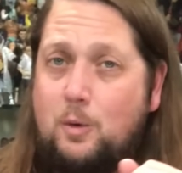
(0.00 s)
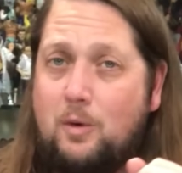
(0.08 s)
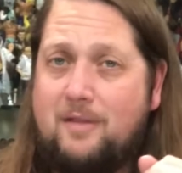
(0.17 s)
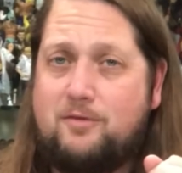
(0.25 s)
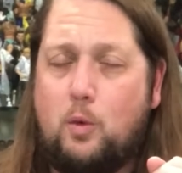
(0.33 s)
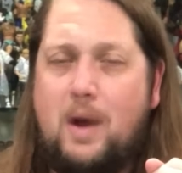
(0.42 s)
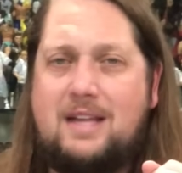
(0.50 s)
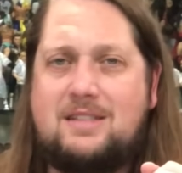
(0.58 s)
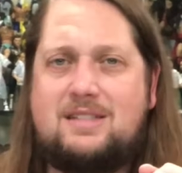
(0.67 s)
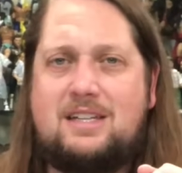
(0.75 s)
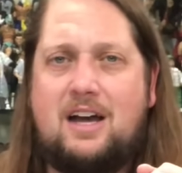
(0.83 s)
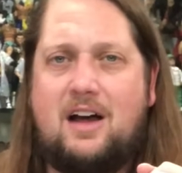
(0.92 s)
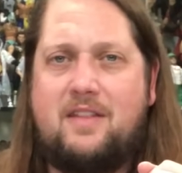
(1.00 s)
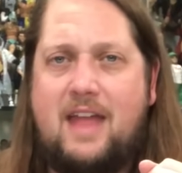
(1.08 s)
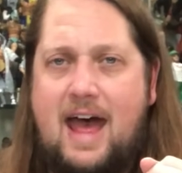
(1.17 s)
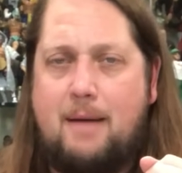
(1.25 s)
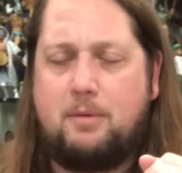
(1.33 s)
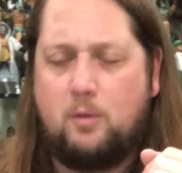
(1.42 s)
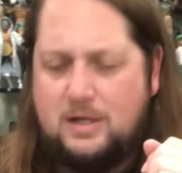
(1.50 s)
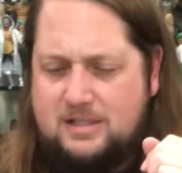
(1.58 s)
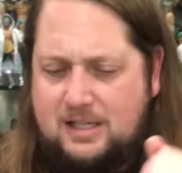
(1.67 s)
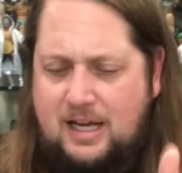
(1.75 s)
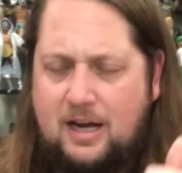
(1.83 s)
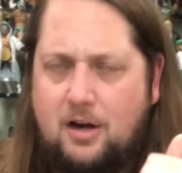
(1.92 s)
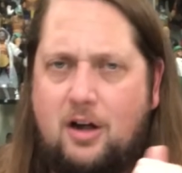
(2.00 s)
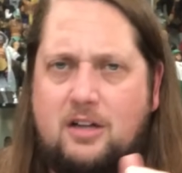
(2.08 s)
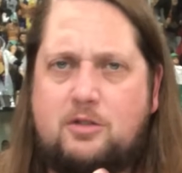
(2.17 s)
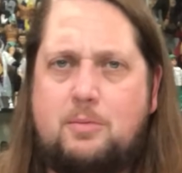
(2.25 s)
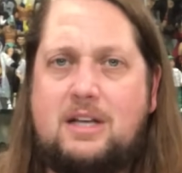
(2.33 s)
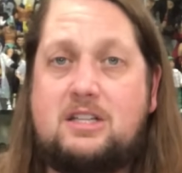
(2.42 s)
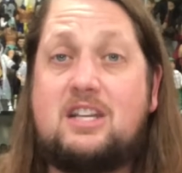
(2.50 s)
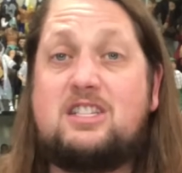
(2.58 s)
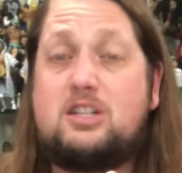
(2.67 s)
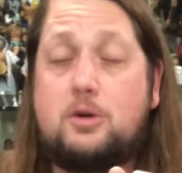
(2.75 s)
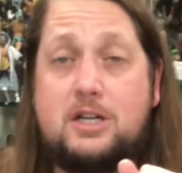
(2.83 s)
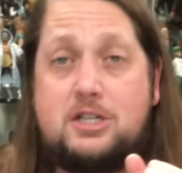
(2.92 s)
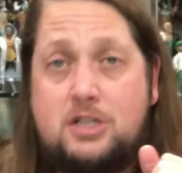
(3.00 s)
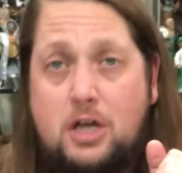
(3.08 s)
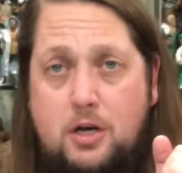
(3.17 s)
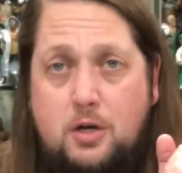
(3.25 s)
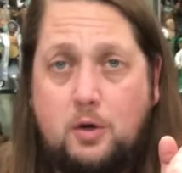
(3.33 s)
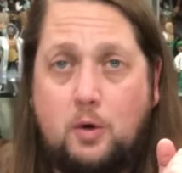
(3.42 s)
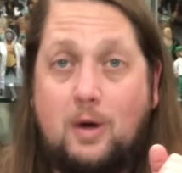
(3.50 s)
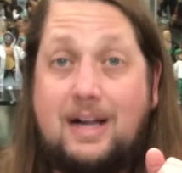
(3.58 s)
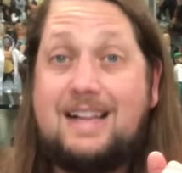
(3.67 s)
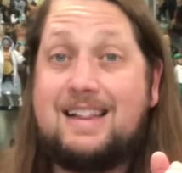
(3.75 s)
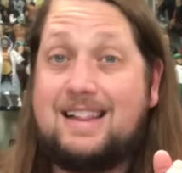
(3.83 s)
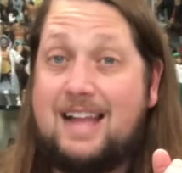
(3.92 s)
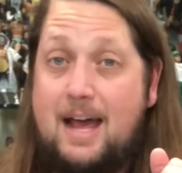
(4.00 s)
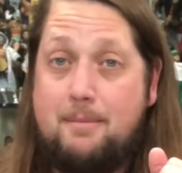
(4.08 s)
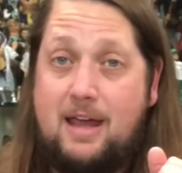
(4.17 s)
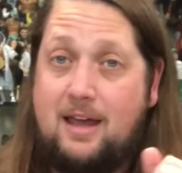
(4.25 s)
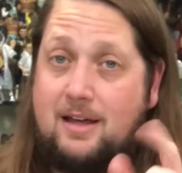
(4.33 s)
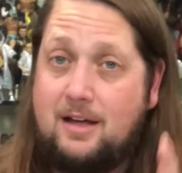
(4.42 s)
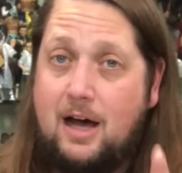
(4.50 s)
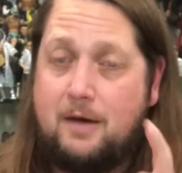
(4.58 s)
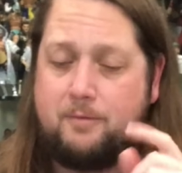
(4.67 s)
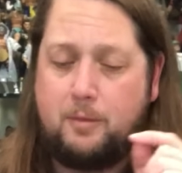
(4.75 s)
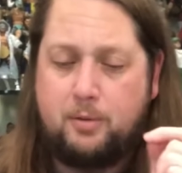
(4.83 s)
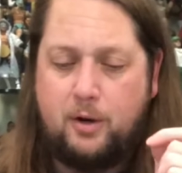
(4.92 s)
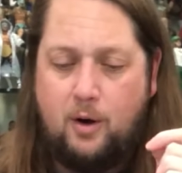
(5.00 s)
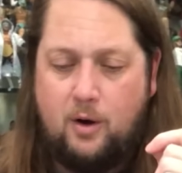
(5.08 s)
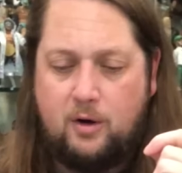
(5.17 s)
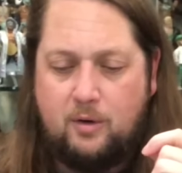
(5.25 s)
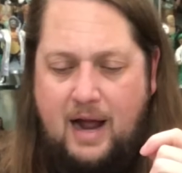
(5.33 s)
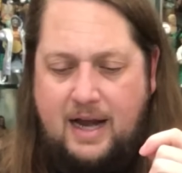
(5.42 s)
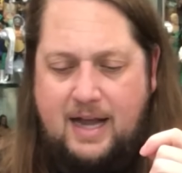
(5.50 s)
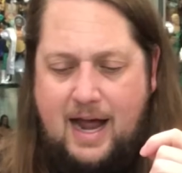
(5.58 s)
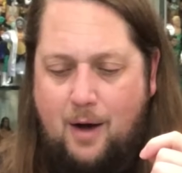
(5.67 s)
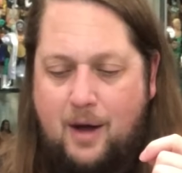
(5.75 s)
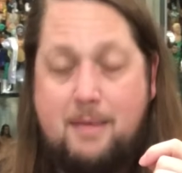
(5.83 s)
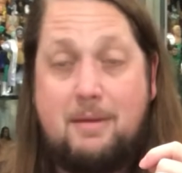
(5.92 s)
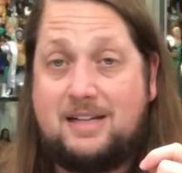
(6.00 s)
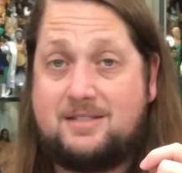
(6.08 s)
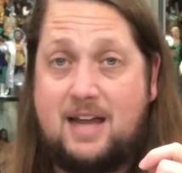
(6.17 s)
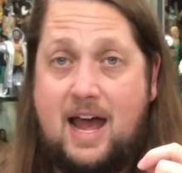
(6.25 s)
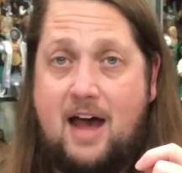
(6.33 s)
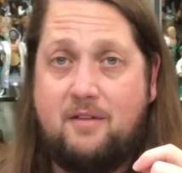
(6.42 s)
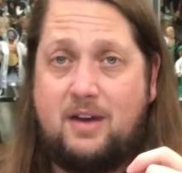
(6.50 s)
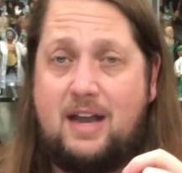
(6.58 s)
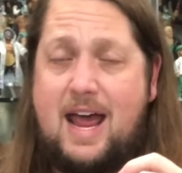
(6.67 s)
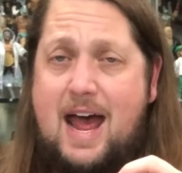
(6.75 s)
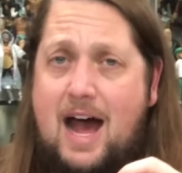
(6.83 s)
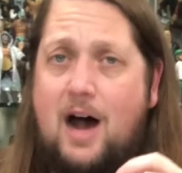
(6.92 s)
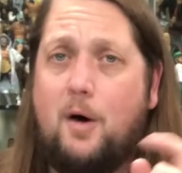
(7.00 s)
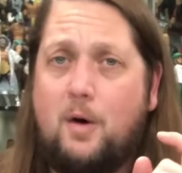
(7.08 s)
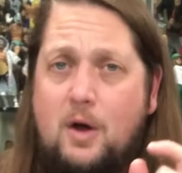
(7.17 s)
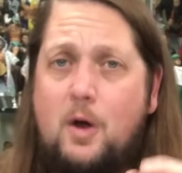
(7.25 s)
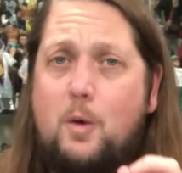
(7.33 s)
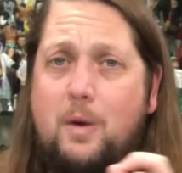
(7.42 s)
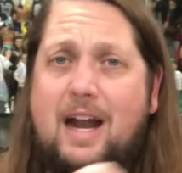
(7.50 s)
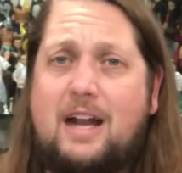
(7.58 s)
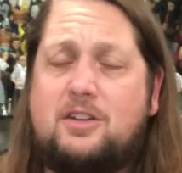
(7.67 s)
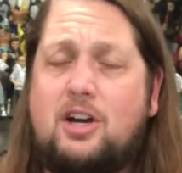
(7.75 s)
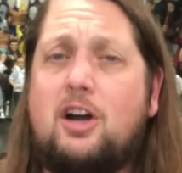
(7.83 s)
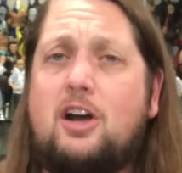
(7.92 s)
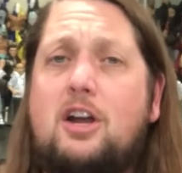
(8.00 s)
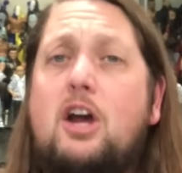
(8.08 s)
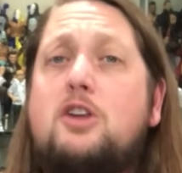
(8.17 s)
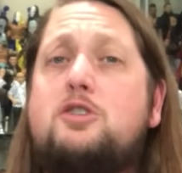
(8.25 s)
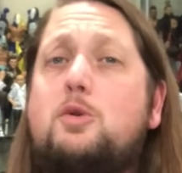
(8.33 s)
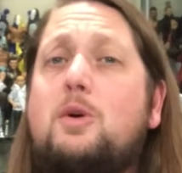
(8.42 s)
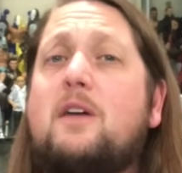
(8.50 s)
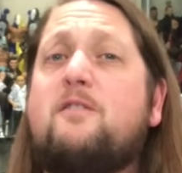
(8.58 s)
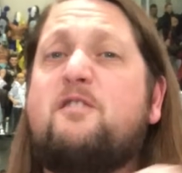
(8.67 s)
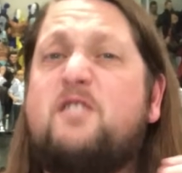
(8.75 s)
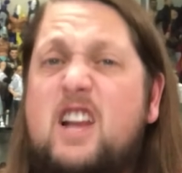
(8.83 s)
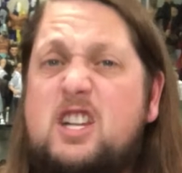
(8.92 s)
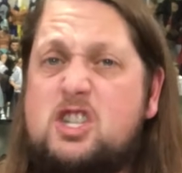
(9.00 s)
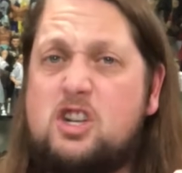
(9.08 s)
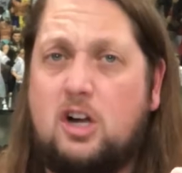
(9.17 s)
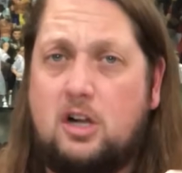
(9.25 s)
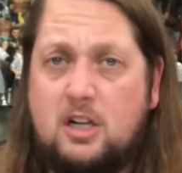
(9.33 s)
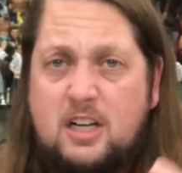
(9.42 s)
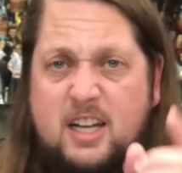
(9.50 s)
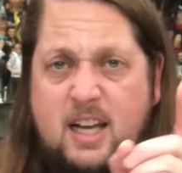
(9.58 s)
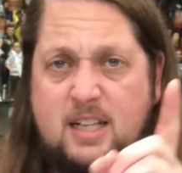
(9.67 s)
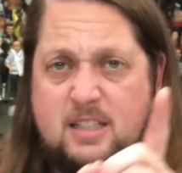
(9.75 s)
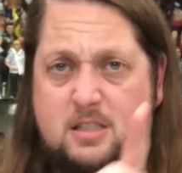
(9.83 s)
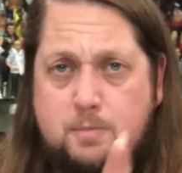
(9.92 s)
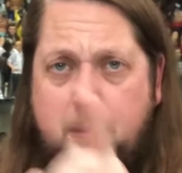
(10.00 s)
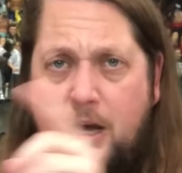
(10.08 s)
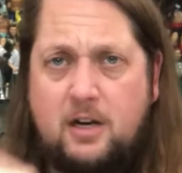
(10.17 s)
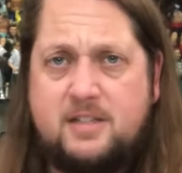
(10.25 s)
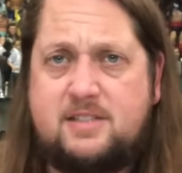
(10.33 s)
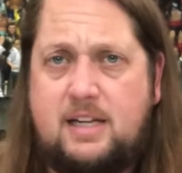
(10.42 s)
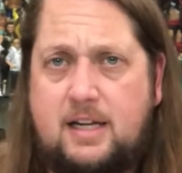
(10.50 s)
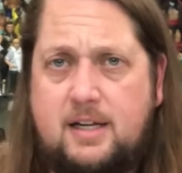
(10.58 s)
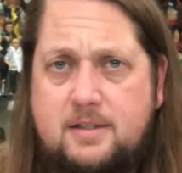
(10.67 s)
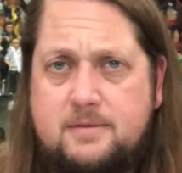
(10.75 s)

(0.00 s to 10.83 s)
We'll have to wait and see on that. But once again, Ultimate Series two, Lemmy, up for pre-order right now. A must-have. And now we got to turn to an official conspiracy.